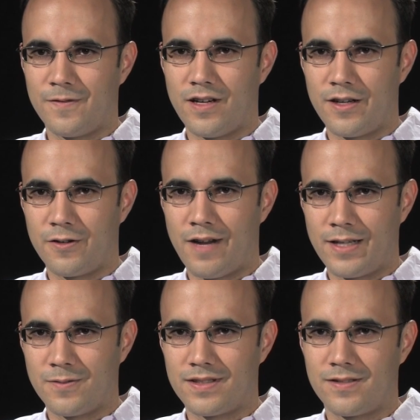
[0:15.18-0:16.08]
for
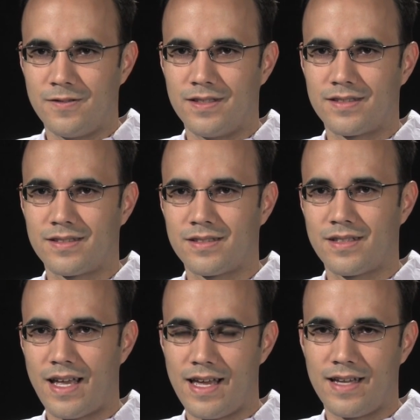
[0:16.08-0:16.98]
undergraduate students,
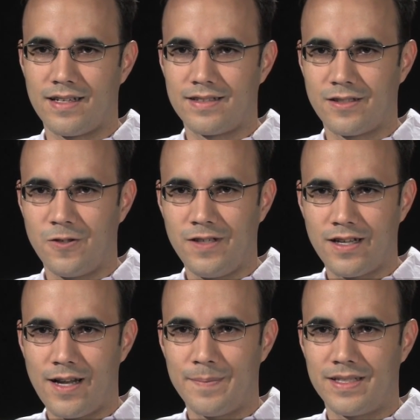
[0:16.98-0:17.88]
and it's a unique
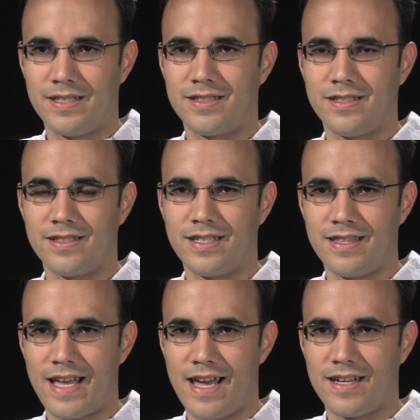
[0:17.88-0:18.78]
competition
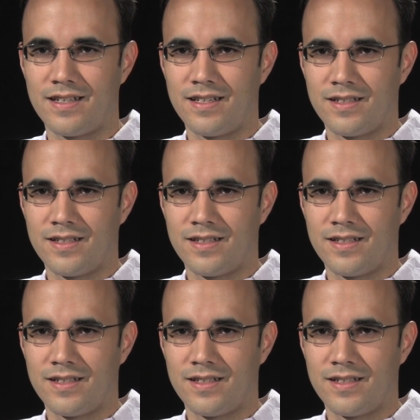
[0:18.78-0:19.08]
in that